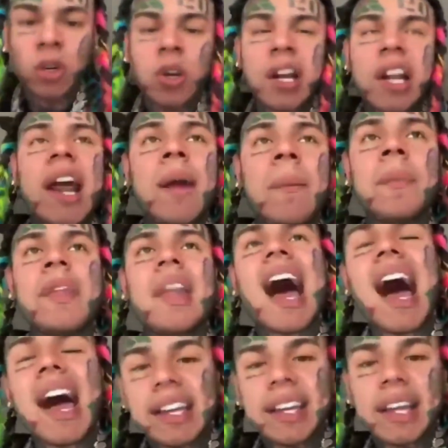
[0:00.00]
and all of that,
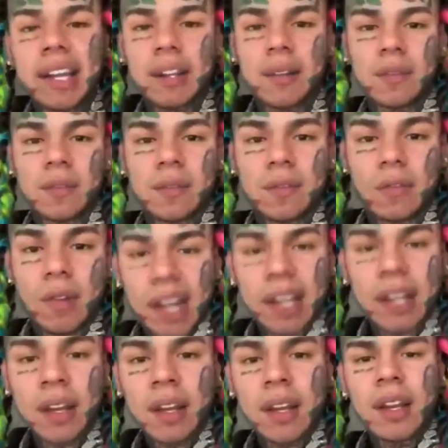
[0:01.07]
I get it,
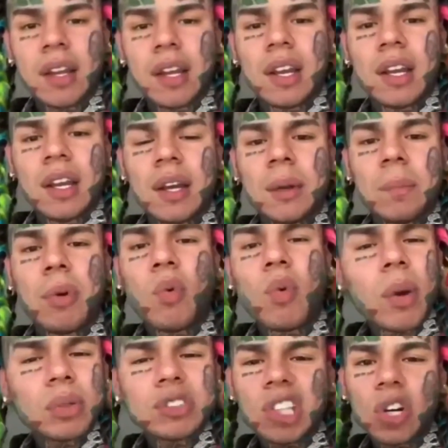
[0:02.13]
right? But
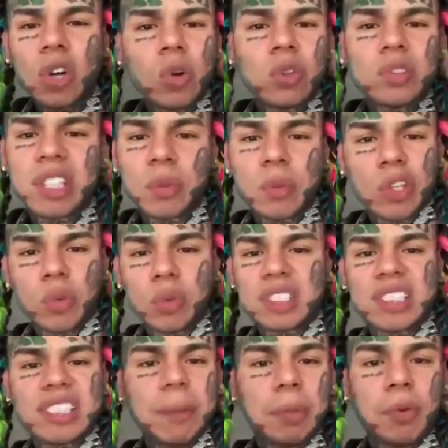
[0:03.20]
where was the loyalty when you
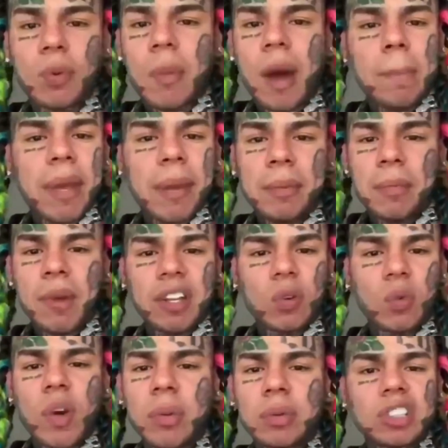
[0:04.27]
were sleeping with my baby
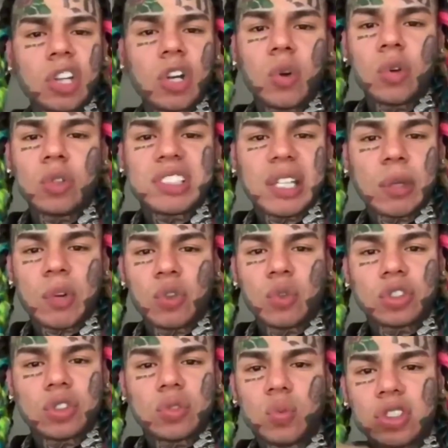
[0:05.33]
mother? Where was the loyalty
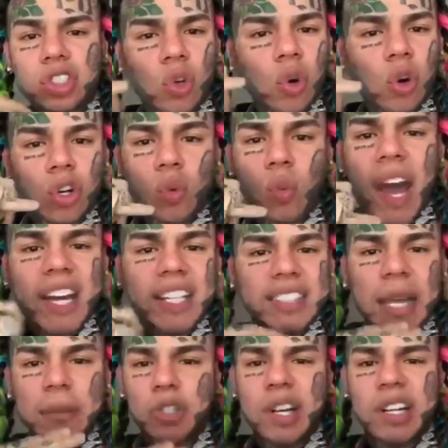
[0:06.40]
when you was caught on the
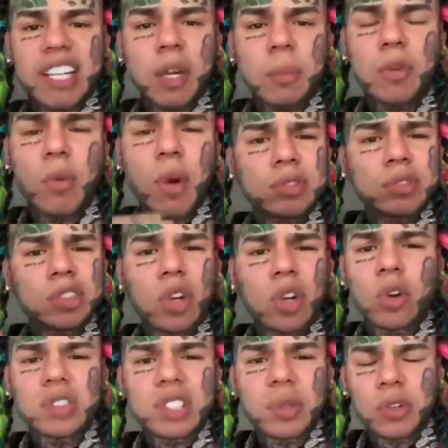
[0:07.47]
wiretap trying to kill me? Where was the
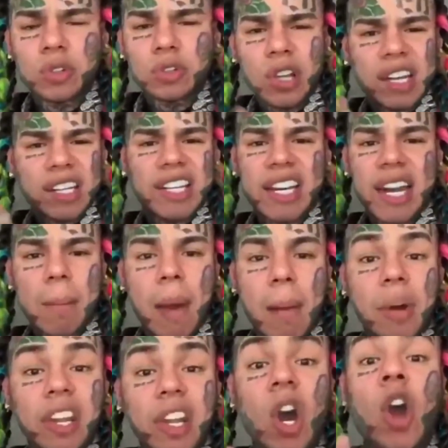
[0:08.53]
loyalty when you tried to kidnap
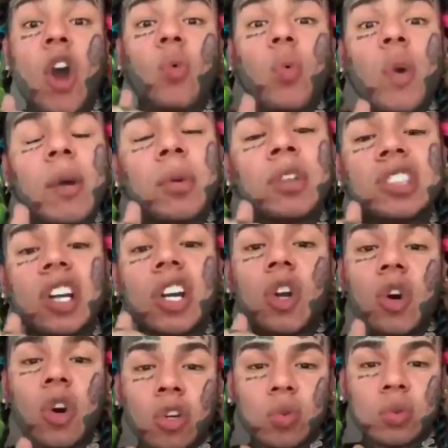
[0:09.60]
my mother? Where was the
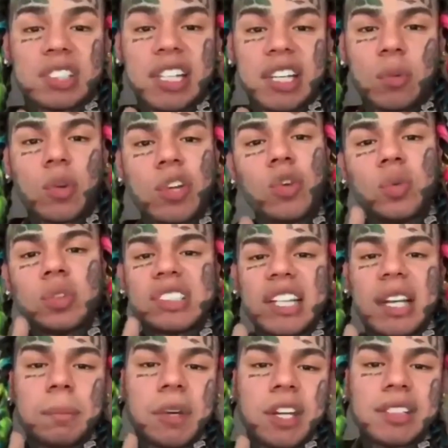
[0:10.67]
loyalty when you were
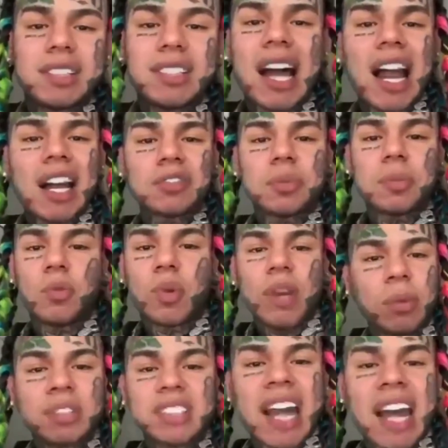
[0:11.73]
stealing millions of dollars from me?
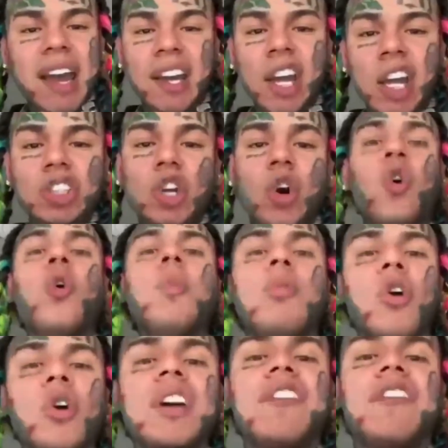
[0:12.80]
Where was that? So who
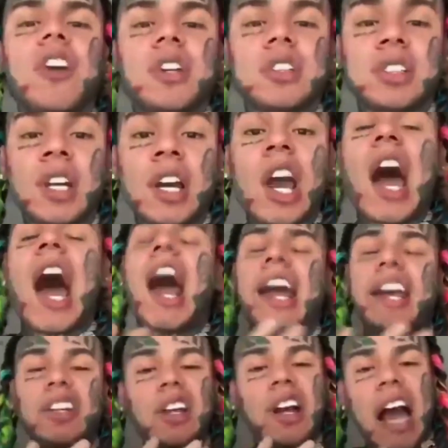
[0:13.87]
broke it first? All
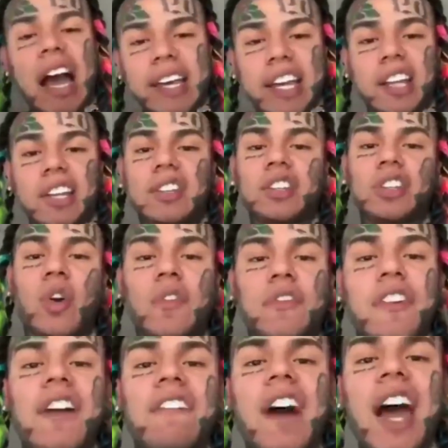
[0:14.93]
right, I get it.
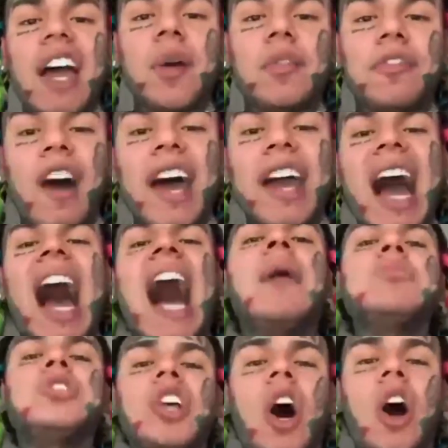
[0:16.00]
Don't fight fire with fire.
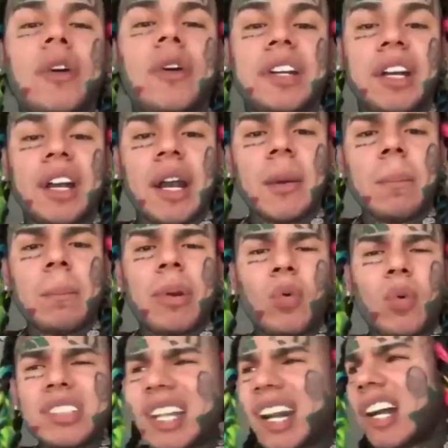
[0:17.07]
I'm sorry.
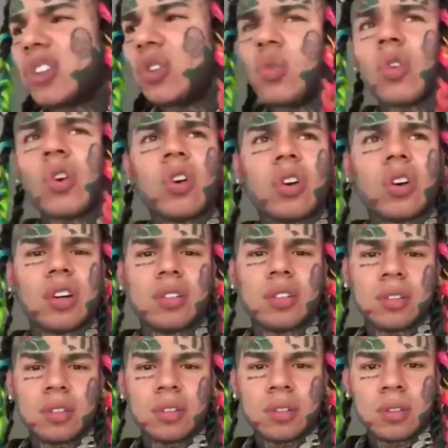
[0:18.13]
But what did I do wrong?
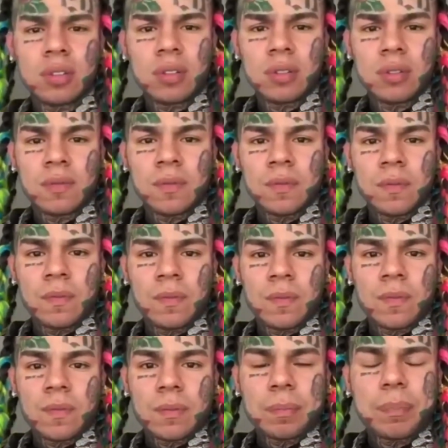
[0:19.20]

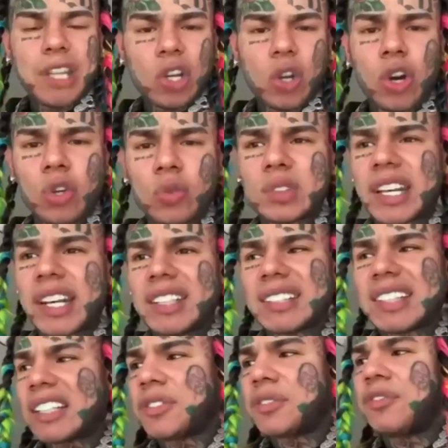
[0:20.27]
Be loyal to
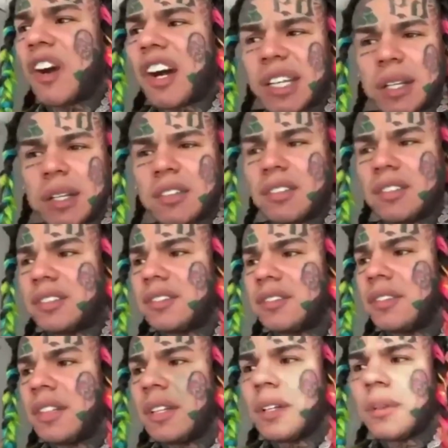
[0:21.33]
niggas that's fucking
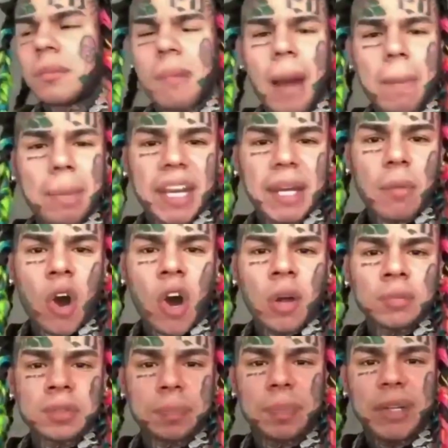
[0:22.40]
my baby
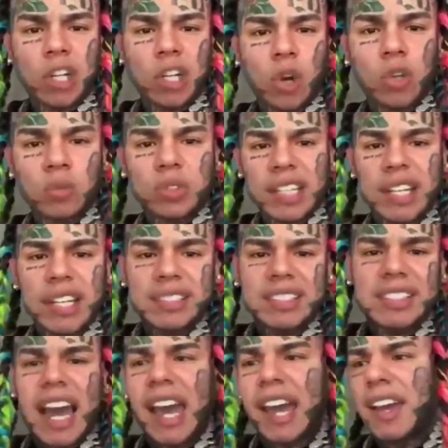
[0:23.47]
moms? Be loyal to
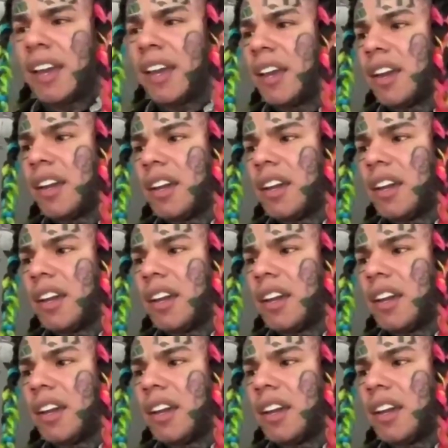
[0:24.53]
niggas that